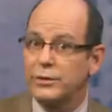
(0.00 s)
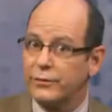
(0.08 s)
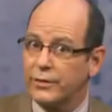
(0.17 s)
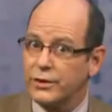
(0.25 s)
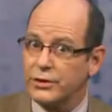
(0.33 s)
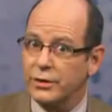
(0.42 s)

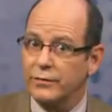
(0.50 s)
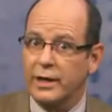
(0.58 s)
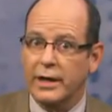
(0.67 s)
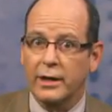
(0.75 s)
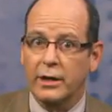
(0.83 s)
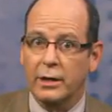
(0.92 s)
Division of
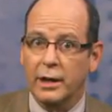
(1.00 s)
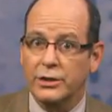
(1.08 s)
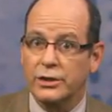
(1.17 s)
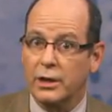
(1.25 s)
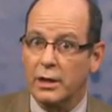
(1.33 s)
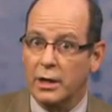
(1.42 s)

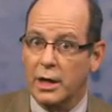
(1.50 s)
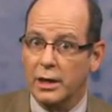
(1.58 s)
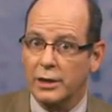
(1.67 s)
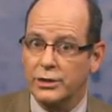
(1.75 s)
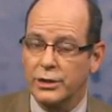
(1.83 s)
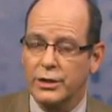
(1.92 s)
Gynecologic
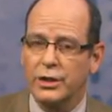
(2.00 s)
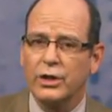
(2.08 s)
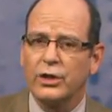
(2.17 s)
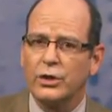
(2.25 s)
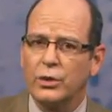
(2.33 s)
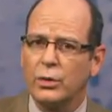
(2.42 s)
Oncology
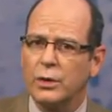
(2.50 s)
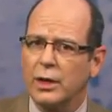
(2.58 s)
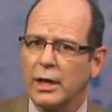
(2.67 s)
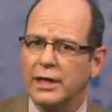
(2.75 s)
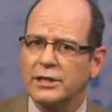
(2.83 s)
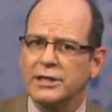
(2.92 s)

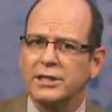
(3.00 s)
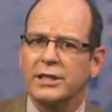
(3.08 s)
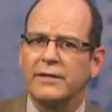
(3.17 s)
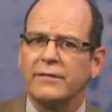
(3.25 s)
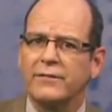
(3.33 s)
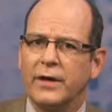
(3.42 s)
utilizes
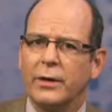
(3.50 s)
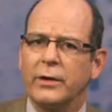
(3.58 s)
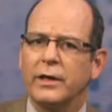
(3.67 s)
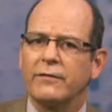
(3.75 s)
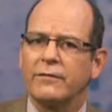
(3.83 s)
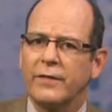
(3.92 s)
a
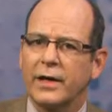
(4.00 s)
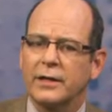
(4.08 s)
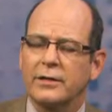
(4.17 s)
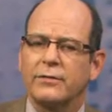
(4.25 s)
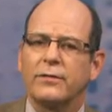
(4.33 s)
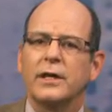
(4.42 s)
very
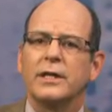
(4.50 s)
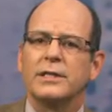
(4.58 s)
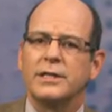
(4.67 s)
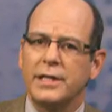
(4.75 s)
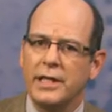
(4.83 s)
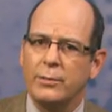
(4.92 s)
effective
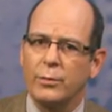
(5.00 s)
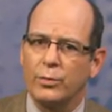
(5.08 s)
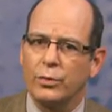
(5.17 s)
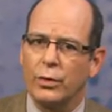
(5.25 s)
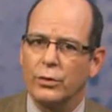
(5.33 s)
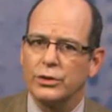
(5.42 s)
team
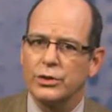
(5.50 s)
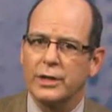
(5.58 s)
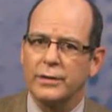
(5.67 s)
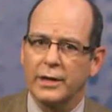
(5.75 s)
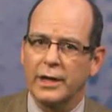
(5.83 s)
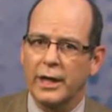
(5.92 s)
approach
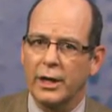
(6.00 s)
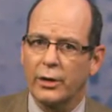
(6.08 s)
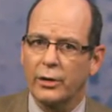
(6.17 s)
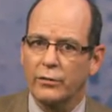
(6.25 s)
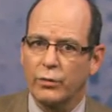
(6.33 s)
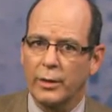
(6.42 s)
in the care
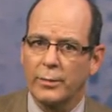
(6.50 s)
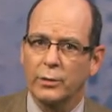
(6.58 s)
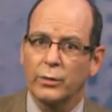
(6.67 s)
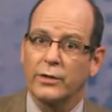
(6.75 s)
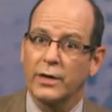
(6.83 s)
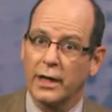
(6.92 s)
of women
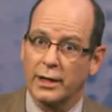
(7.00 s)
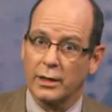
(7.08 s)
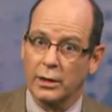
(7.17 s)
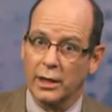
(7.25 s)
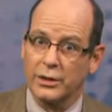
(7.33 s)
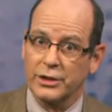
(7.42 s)
with
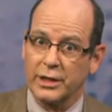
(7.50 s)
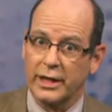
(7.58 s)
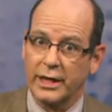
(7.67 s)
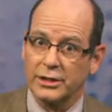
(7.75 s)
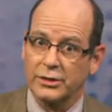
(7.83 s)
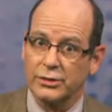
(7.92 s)
gynecologic
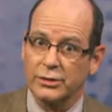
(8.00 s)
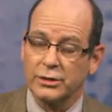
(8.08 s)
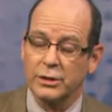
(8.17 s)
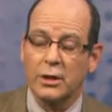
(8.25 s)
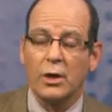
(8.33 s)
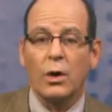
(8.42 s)

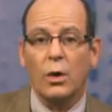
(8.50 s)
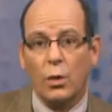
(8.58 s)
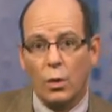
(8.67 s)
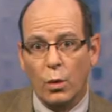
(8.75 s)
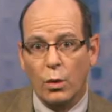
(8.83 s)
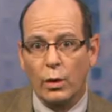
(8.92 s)
cancers
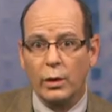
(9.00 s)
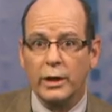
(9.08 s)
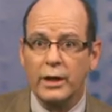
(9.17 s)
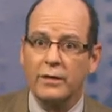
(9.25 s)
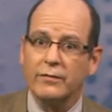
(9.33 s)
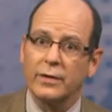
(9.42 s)
or
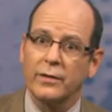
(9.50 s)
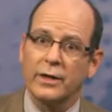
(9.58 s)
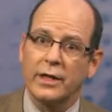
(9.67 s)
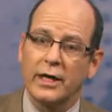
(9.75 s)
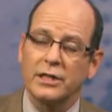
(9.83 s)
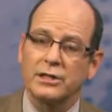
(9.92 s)
even in the
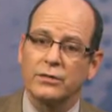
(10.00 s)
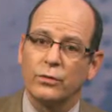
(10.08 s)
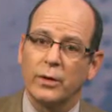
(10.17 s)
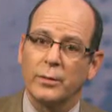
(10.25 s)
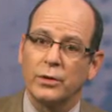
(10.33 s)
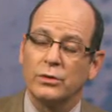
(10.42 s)
case of
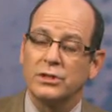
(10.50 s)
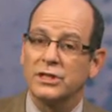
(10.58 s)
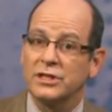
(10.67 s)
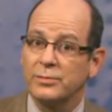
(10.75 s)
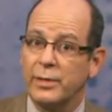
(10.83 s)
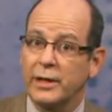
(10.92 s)
women who
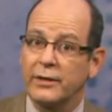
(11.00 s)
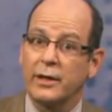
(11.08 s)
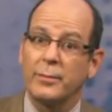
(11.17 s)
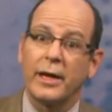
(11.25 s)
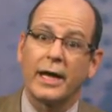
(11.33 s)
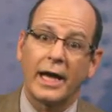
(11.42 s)
suspect
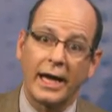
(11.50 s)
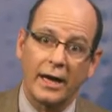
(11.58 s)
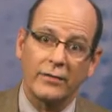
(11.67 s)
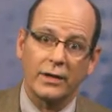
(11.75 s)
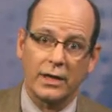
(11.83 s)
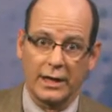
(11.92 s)
they may
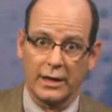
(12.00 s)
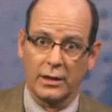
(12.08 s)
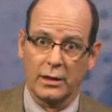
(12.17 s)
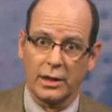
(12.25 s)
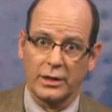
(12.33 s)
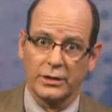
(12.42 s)
have a
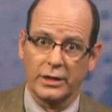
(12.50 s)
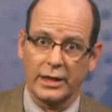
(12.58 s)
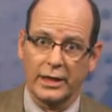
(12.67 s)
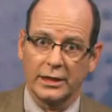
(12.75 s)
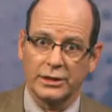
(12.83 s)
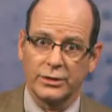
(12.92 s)
gynecologic
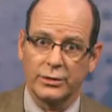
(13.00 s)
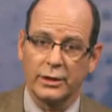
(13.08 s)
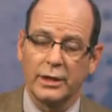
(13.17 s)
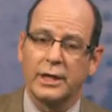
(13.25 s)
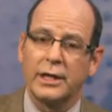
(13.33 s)
cancer.